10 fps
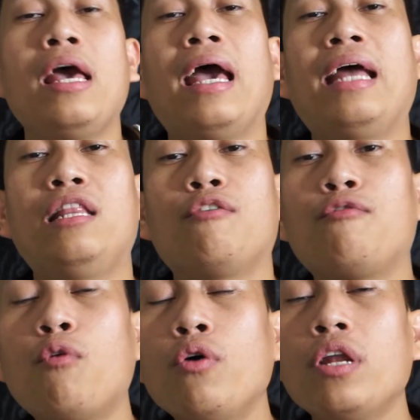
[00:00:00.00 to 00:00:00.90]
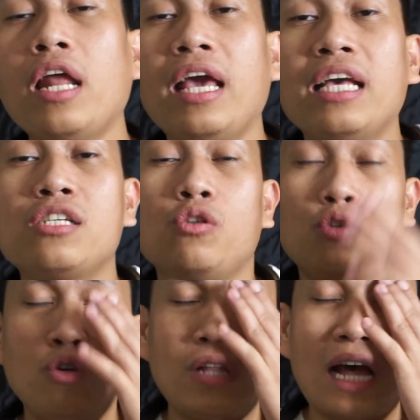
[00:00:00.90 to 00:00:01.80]
And the fourth is you
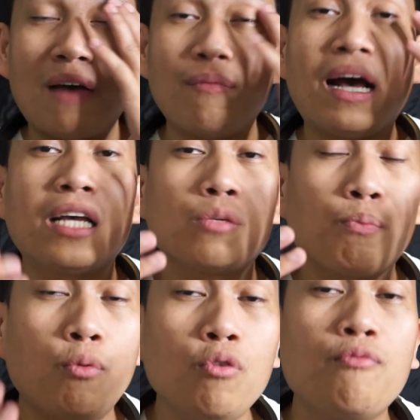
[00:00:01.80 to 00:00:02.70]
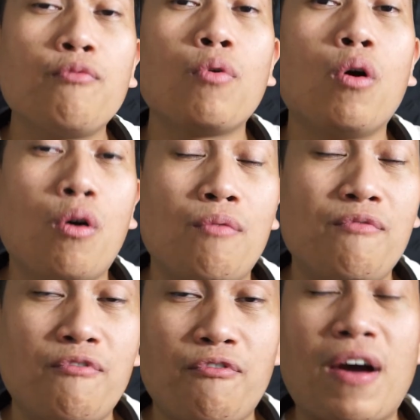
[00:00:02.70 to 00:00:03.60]
should have a proof of
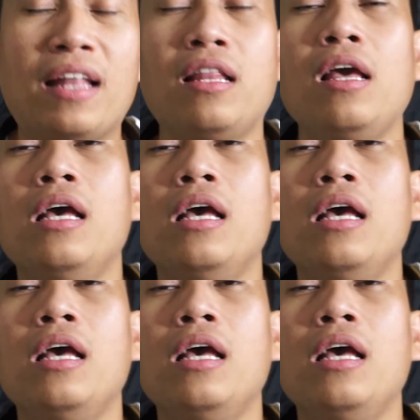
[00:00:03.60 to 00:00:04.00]
fund.